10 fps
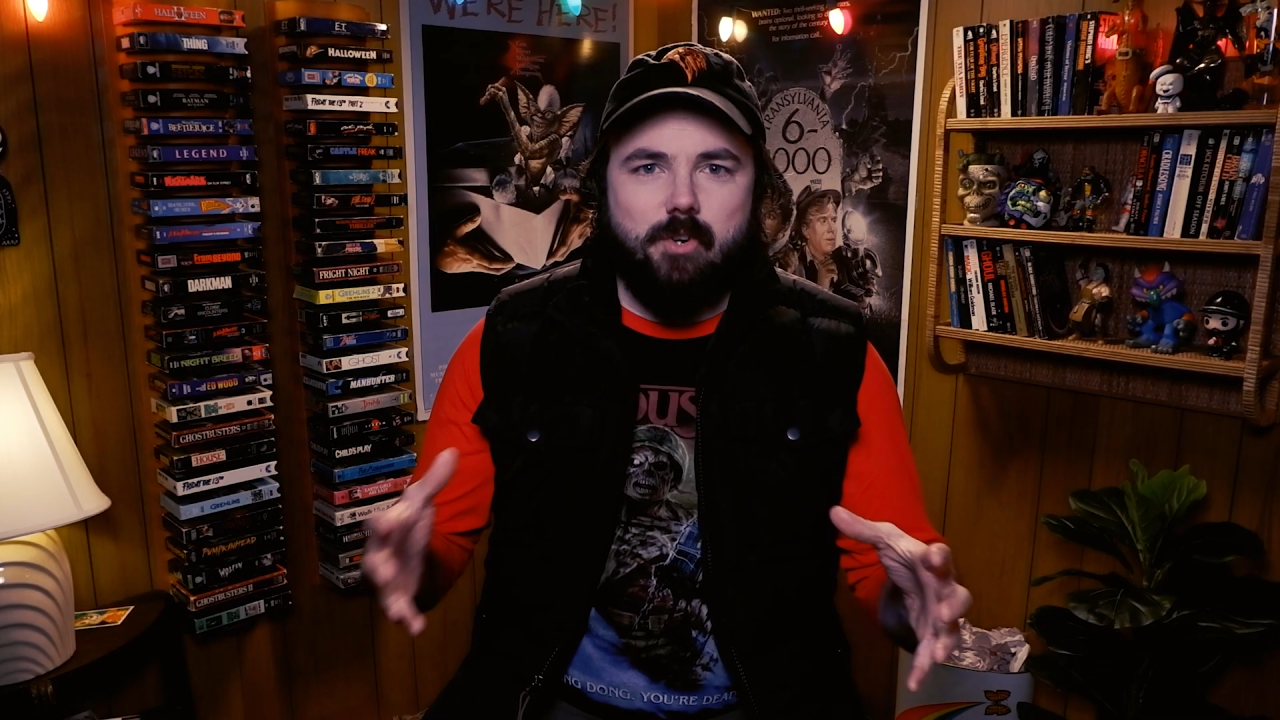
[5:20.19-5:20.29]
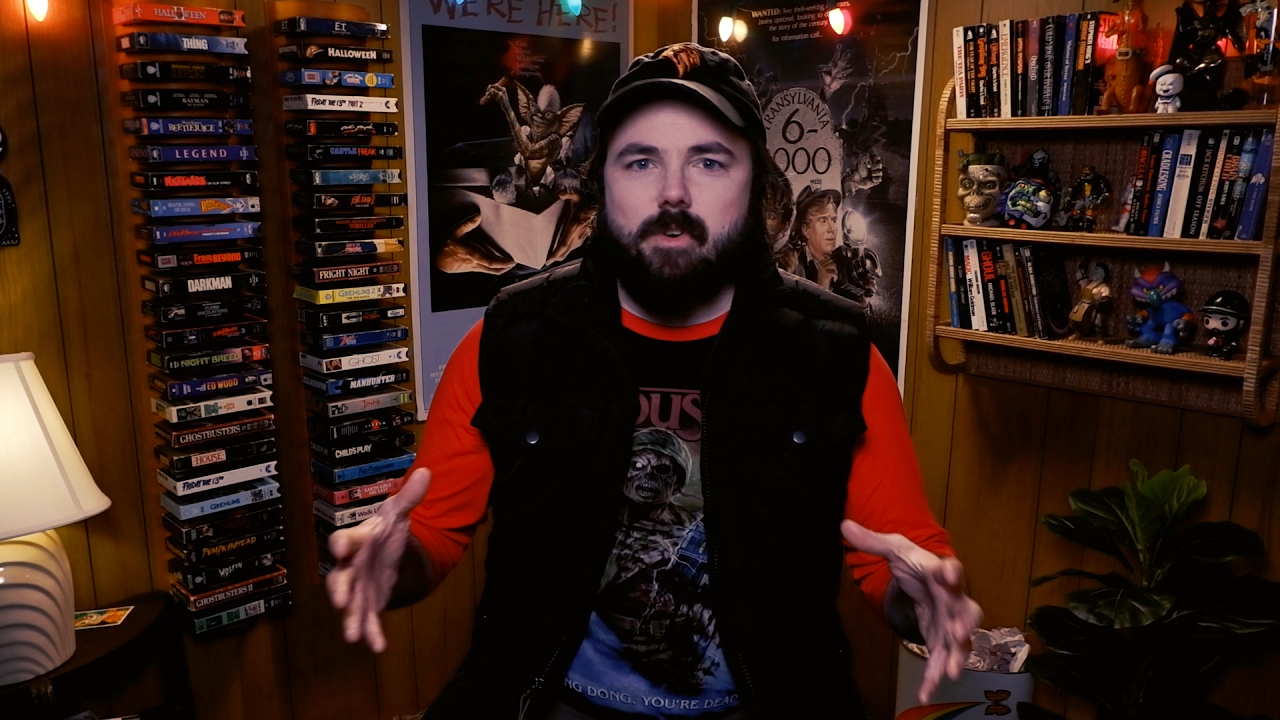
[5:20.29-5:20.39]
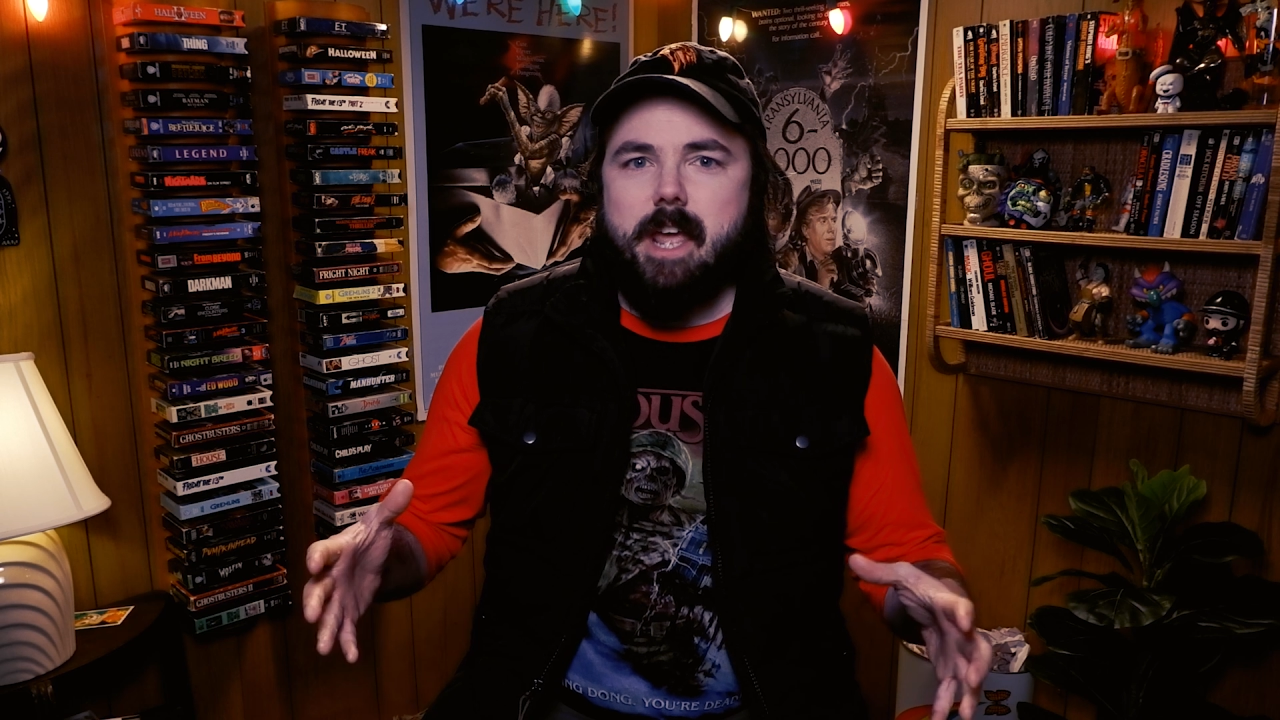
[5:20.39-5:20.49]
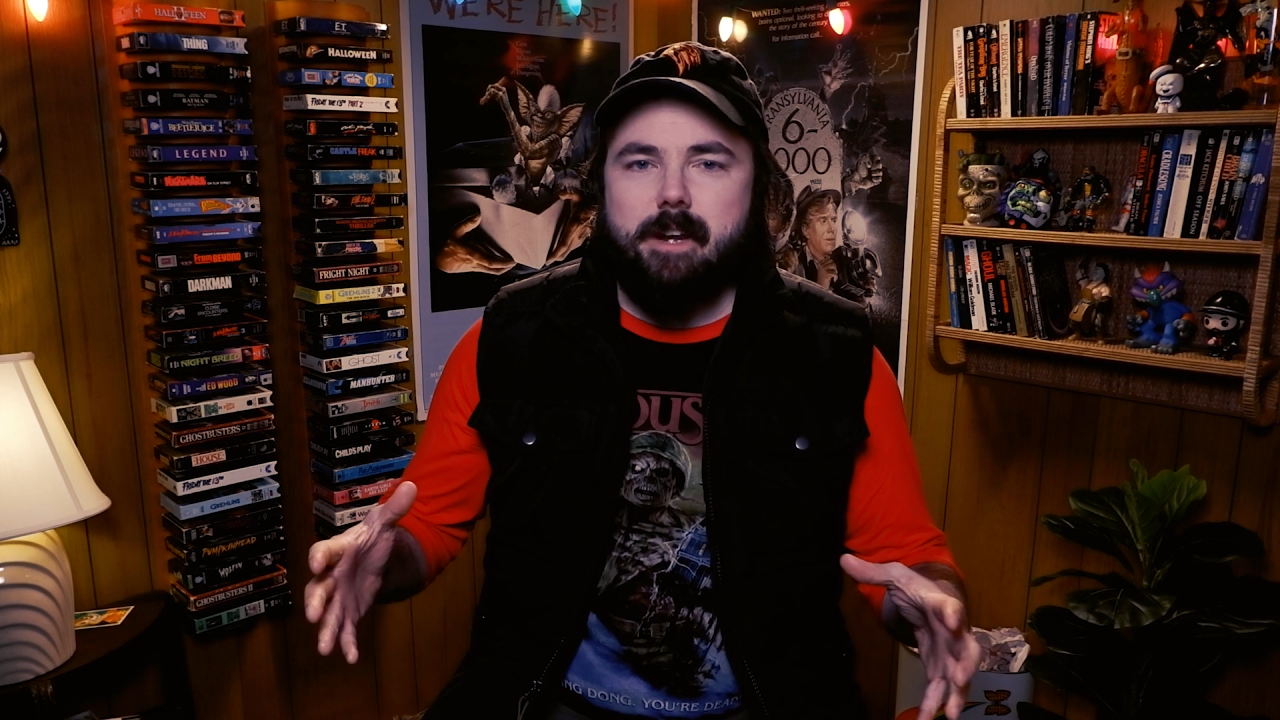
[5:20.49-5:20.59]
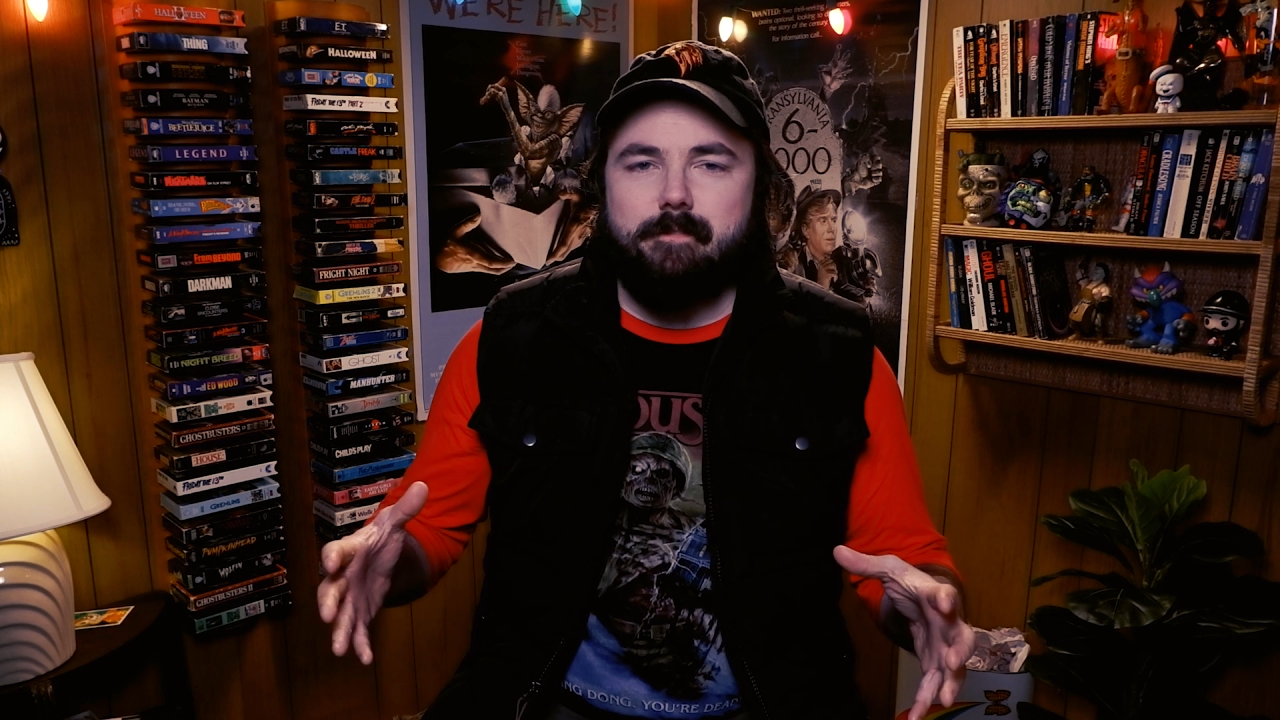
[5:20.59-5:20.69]

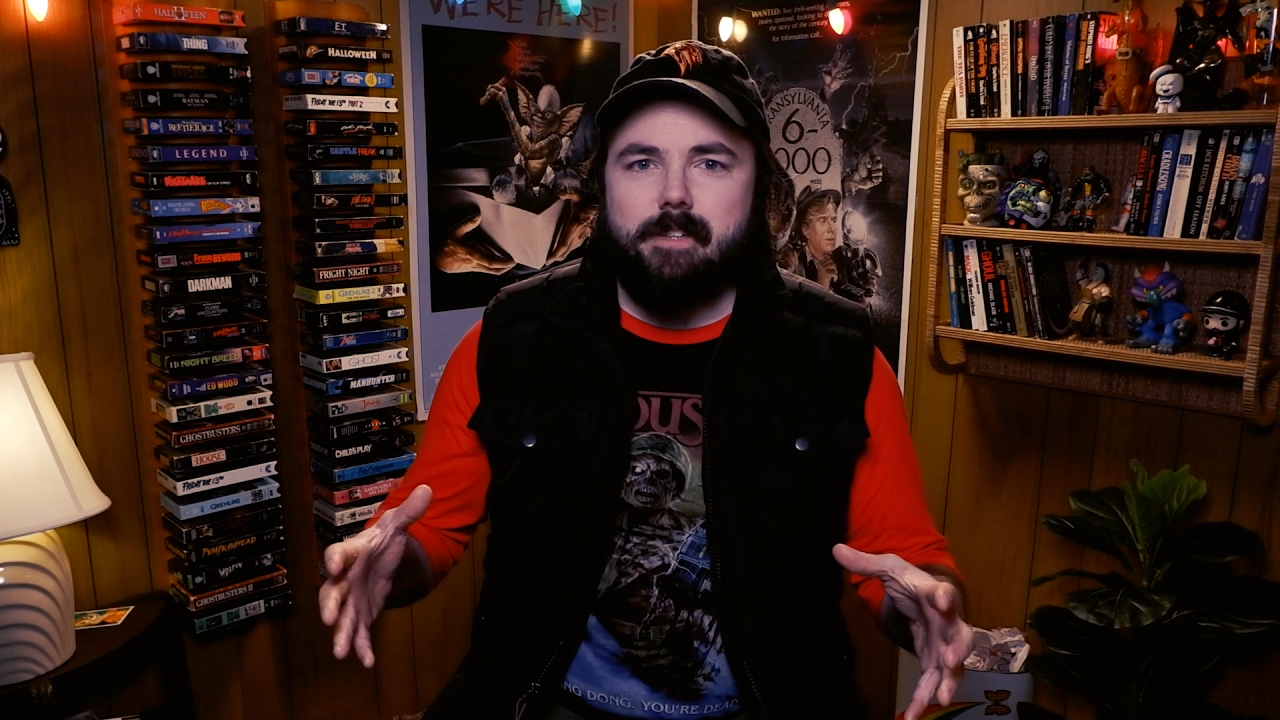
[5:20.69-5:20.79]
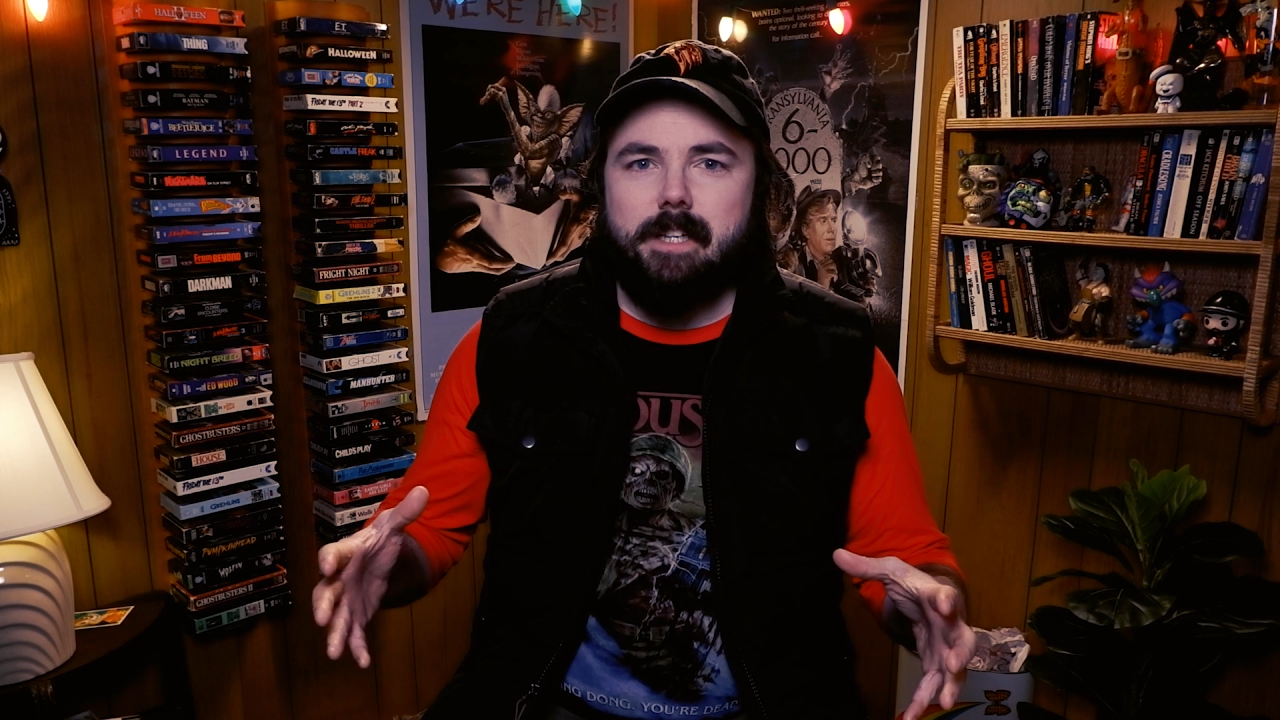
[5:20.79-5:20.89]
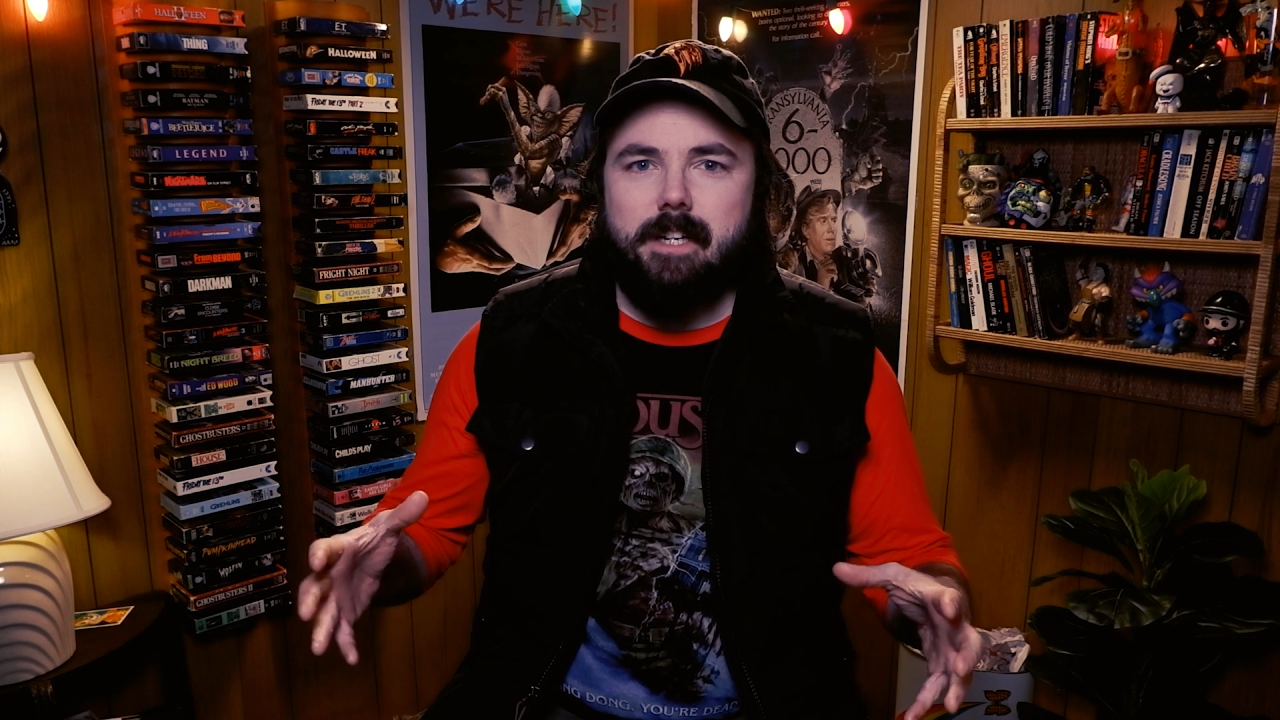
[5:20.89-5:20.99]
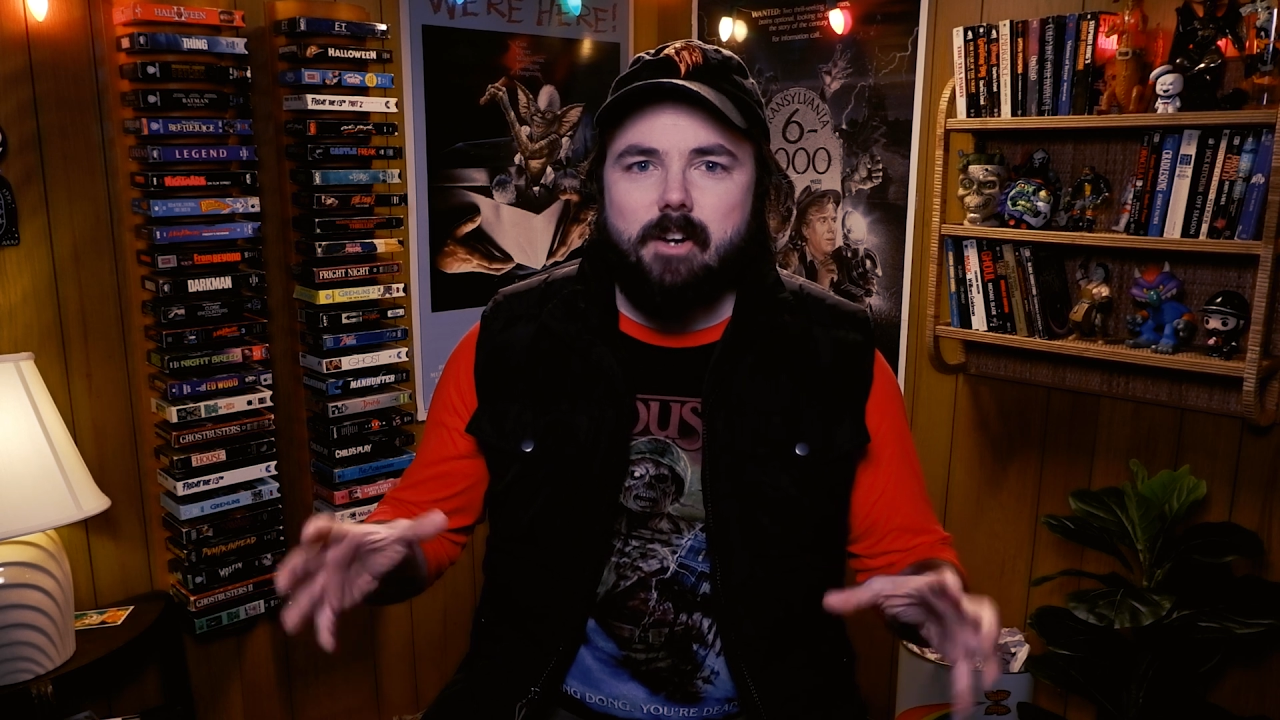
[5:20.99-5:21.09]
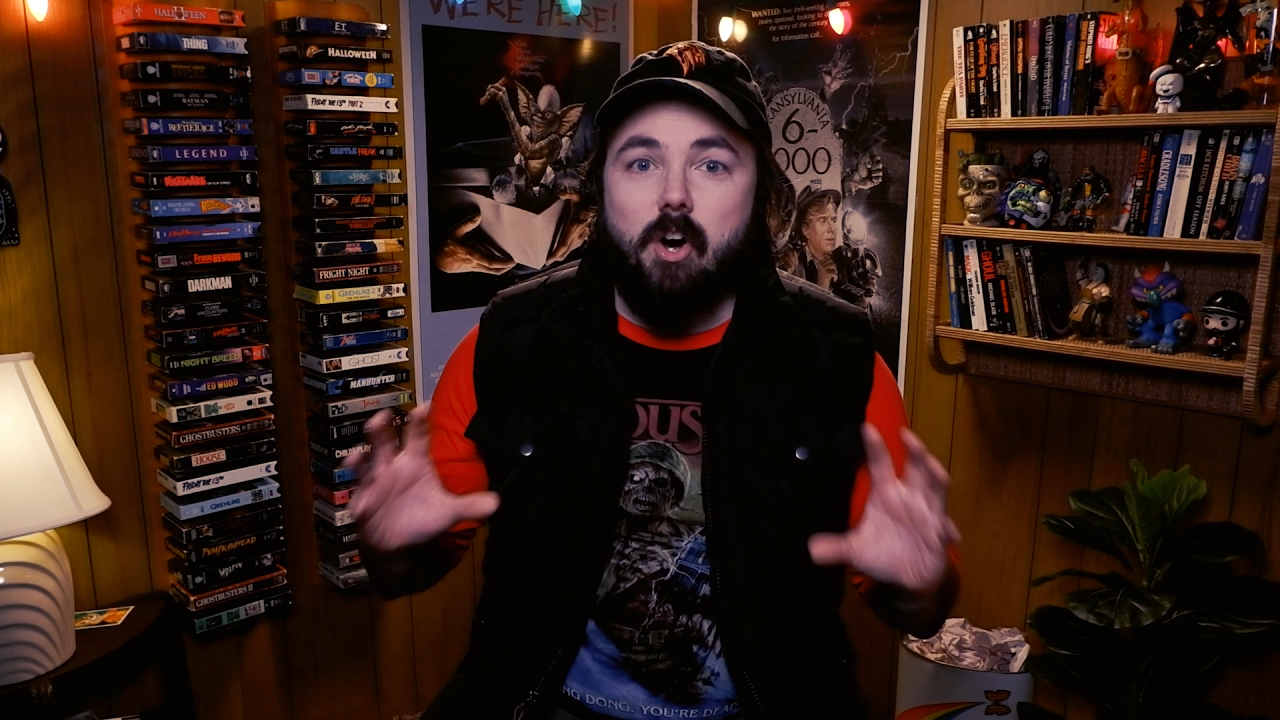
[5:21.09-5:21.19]
creatively,